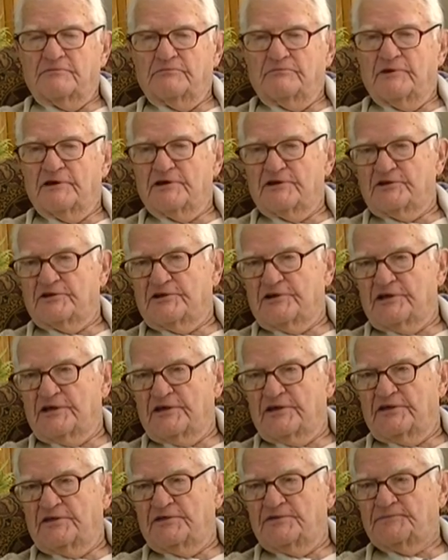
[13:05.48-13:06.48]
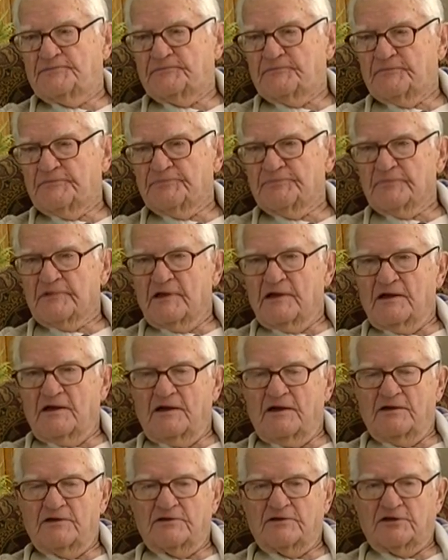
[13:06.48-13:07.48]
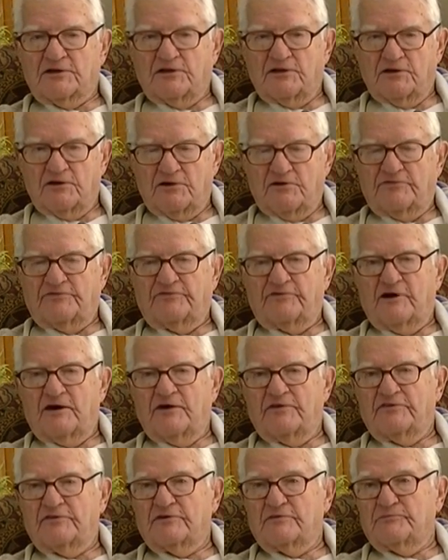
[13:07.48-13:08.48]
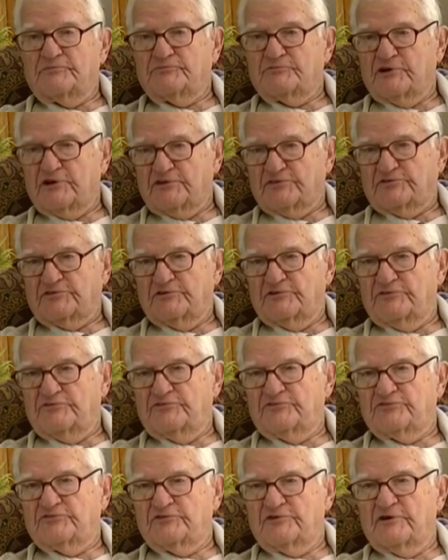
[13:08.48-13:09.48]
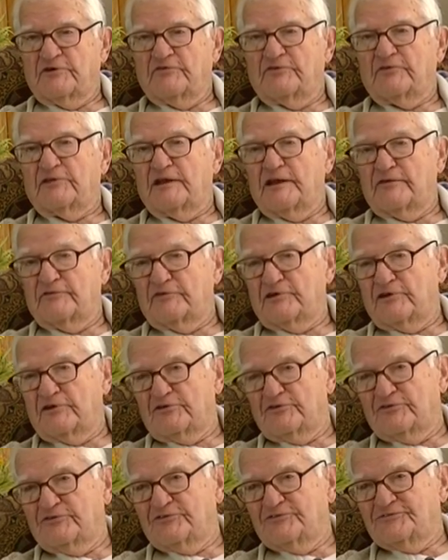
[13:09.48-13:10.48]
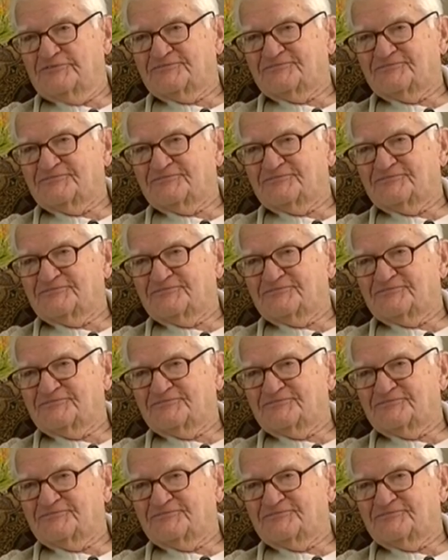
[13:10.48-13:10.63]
maintain, and clarify the objectives of the Navigators.